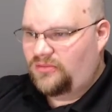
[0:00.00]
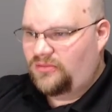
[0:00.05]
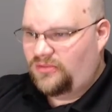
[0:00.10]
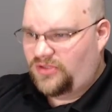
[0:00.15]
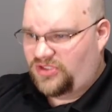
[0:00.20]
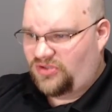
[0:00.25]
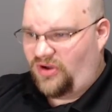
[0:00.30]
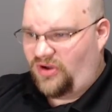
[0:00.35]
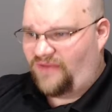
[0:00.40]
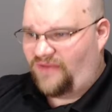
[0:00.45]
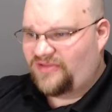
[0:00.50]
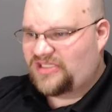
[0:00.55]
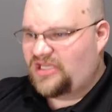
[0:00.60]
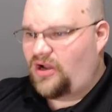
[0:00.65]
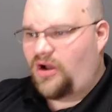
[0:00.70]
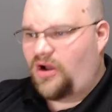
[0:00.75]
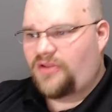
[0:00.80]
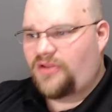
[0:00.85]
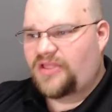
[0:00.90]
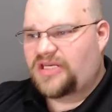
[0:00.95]
So obviously
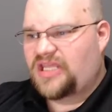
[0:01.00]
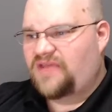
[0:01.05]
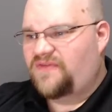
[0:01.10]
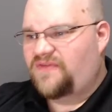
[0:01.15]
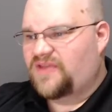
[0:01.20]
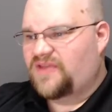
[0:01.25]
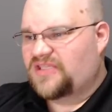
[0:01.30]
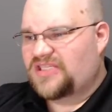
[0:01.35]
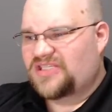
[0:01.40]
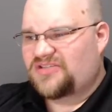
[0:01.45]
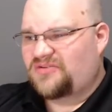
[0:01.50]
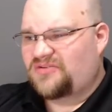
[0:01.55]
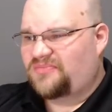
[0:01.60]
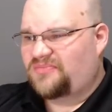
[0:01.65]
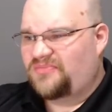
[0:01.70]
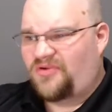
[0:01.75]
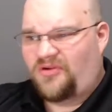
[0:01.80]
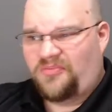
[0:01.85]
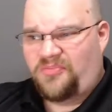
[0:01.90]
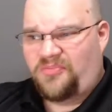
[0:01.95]
all the defenses are
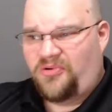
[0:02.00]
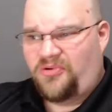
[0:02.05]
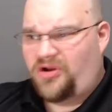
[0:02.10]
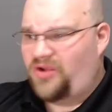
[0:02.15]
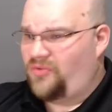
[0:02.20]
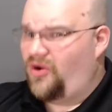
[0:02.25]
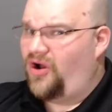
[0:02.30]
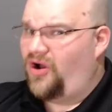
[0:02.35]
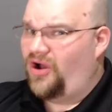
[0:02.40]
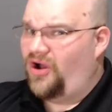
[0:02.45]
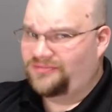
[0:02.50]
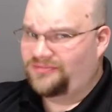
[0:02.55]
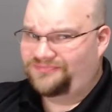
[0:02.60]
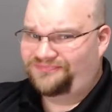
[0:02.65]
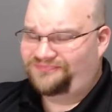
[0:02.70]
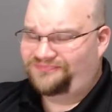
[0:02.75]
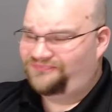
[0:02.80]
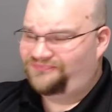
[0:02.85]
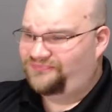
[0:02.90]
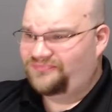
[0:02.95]
pretty raw.
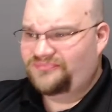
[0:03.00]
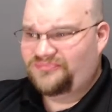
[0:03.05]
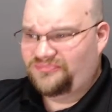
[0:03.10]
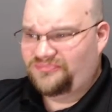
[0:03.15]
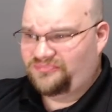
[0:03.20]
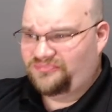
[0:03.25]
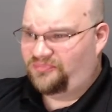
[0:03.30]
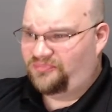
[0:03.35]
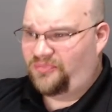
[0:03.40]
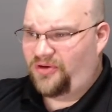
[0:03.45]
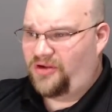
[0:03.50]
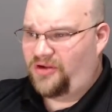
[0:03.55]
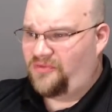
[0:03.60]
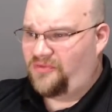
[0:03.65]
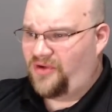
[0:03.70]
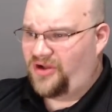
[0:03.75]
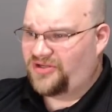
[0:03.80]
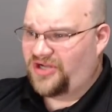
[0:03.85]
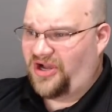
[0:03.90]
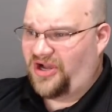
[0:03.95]
Pretty
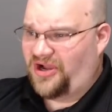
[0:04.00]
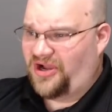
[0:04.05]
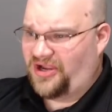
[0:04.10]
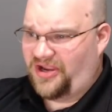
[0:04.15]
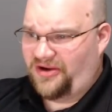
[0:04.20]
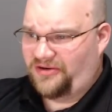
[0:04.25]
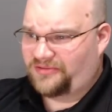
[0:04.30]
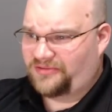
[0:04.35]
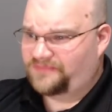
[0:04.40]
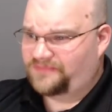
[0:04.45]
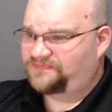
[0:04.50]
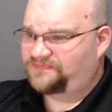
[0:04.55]
raw dog here.